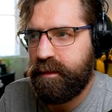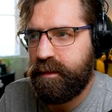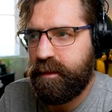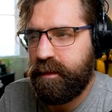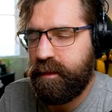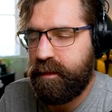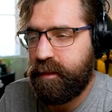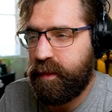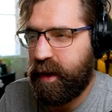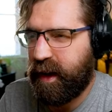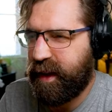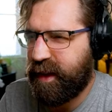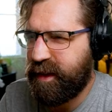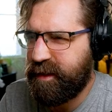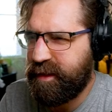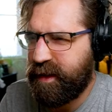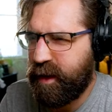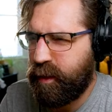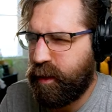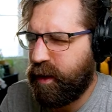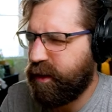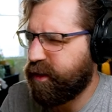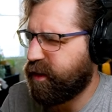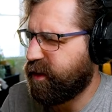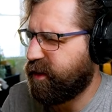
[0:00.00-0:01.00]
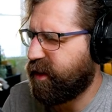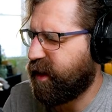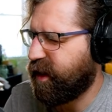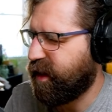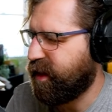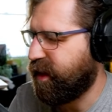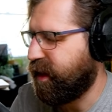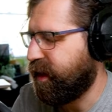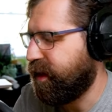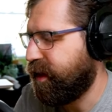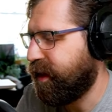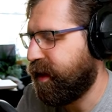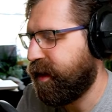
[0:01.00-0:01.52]
But I guess there was a second
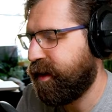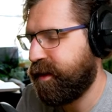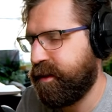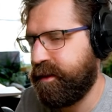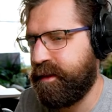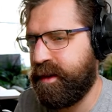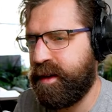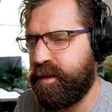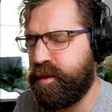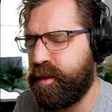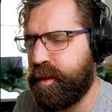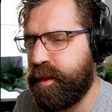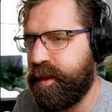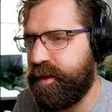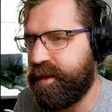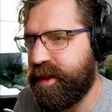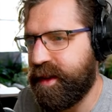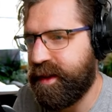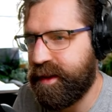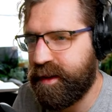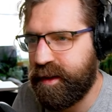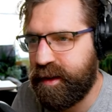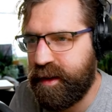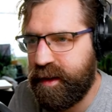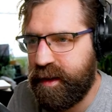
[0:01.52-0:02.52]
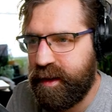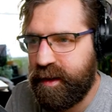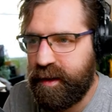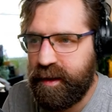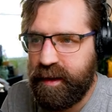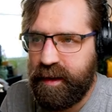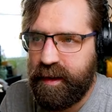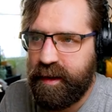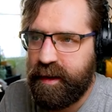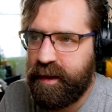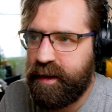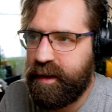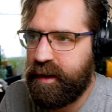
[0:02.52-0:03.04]
line there. I removed it.
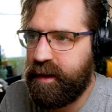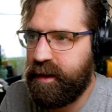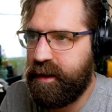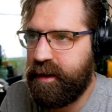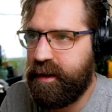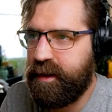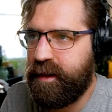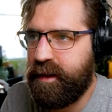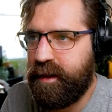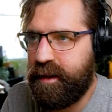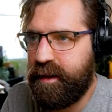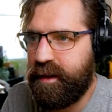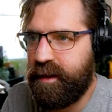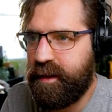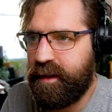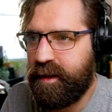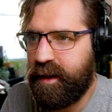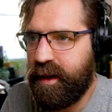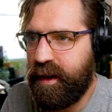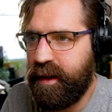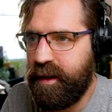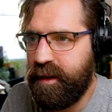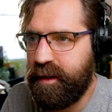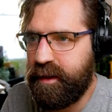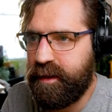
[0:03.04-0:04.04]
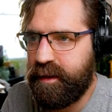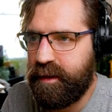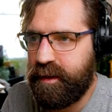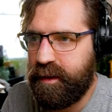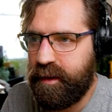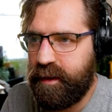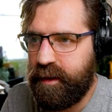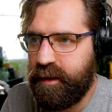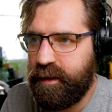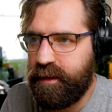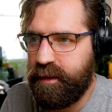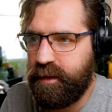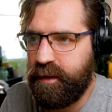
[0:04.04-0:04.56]
Okay.
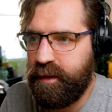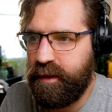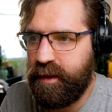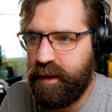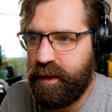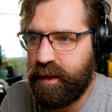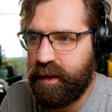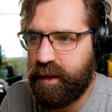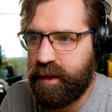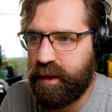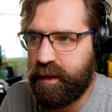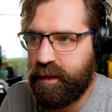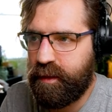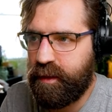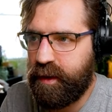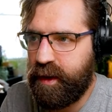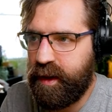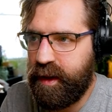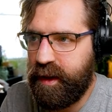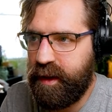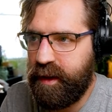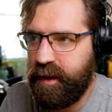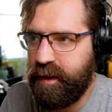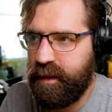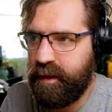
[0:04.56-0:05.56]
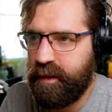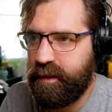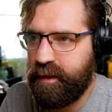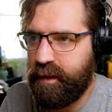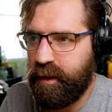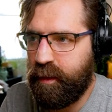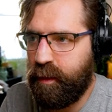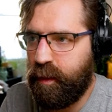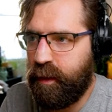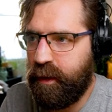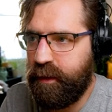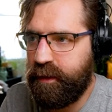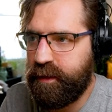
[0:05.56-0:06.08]
So you need 3. So
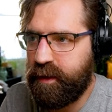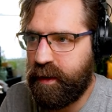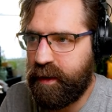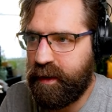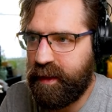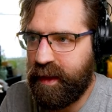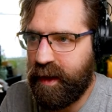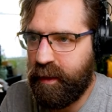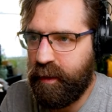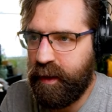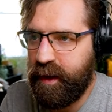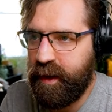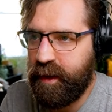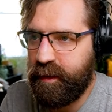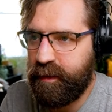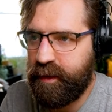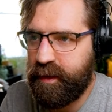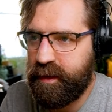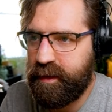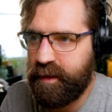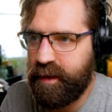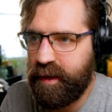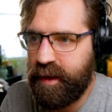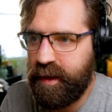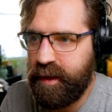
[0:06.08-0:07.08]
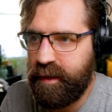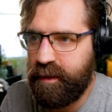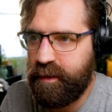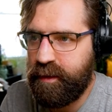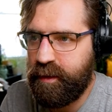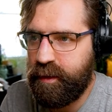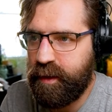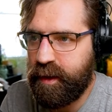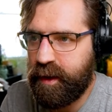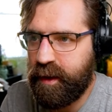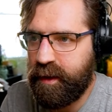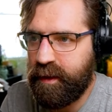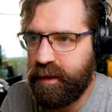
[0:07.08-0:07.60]
1's going that way, obviously.
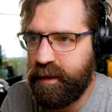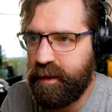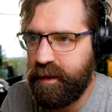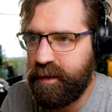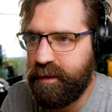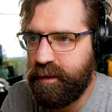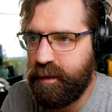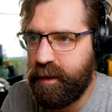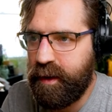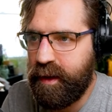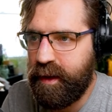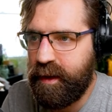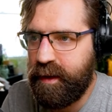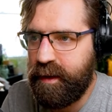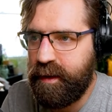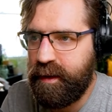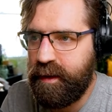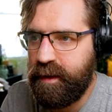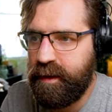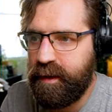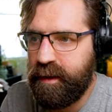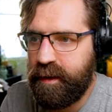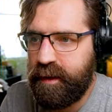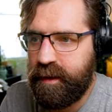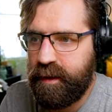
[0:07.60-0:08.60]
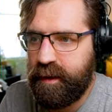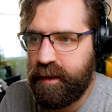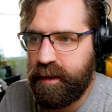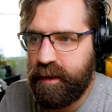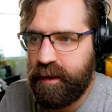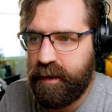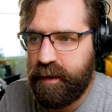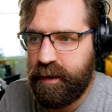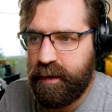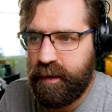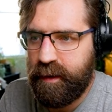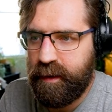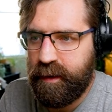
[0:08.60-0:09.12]
2 are going this way.
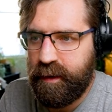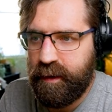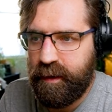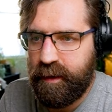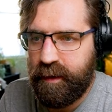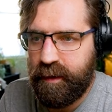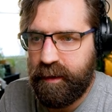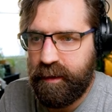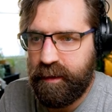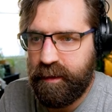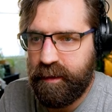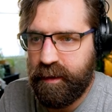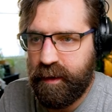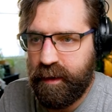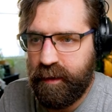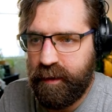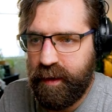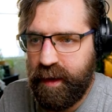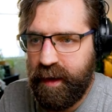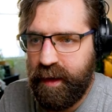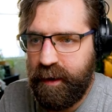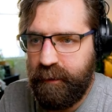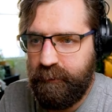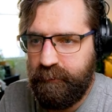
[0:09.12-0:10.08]
This is going over here.